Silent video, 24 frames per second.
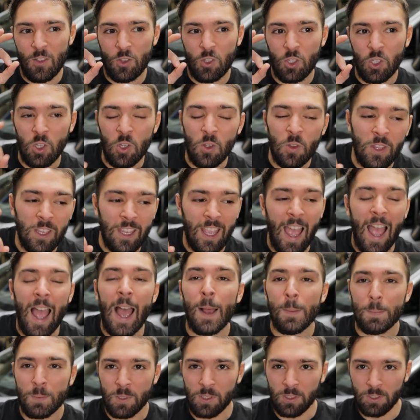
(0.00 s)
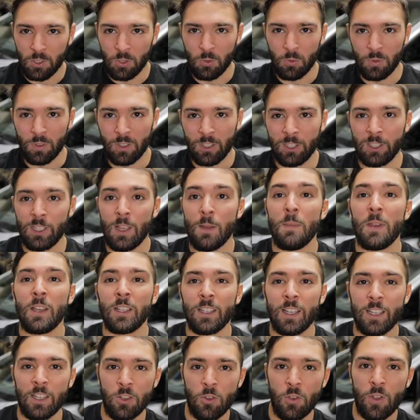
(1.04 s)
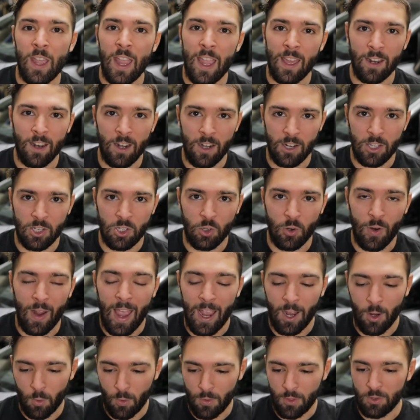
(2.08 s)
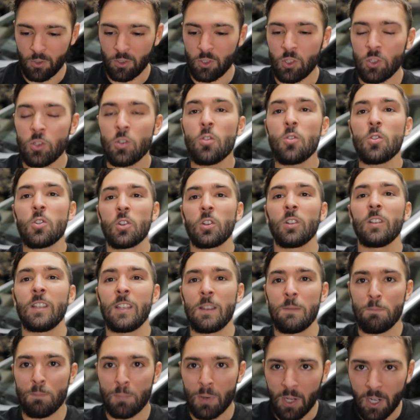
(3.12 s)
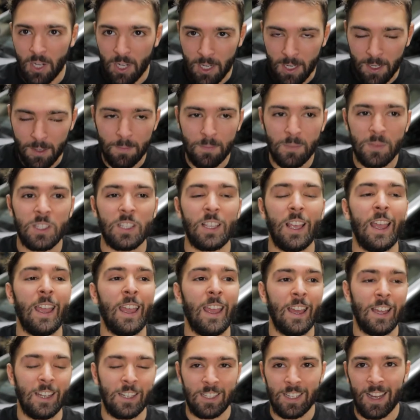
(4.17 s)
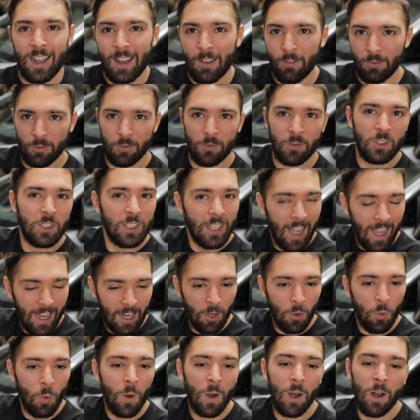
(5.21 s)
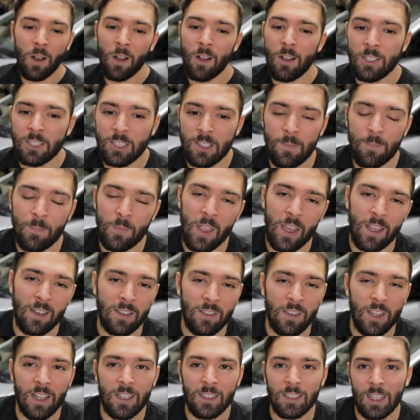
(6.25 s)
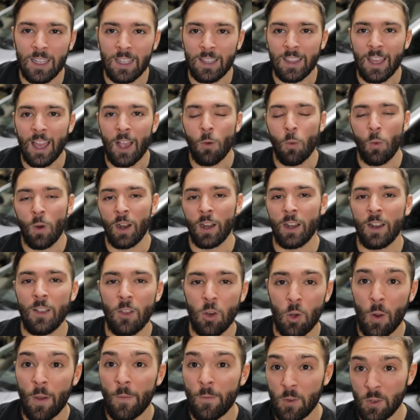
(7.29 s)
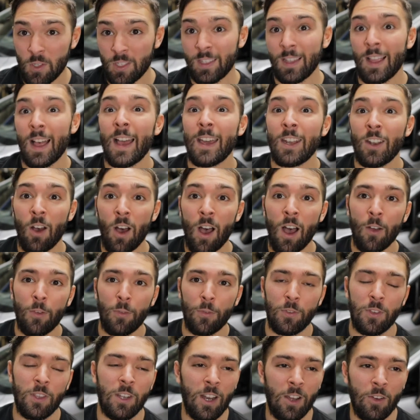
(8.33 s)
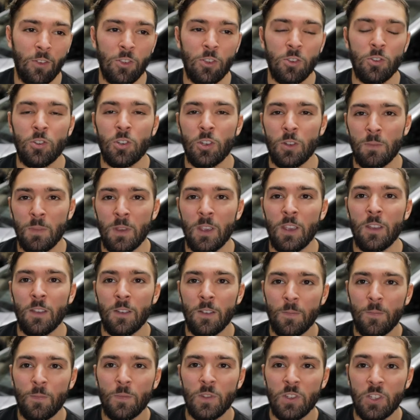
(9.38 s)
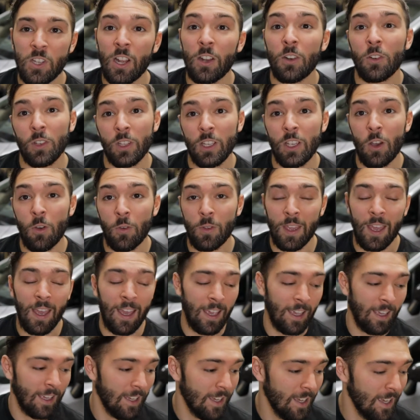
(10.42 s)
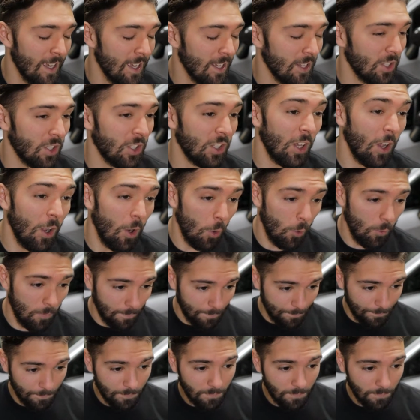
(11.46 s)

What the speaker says: to the absolute limit like you can on a track, where there's usually berms and tire walls and things like that, where, you know, if you slide off, you know, you should be generally okay. So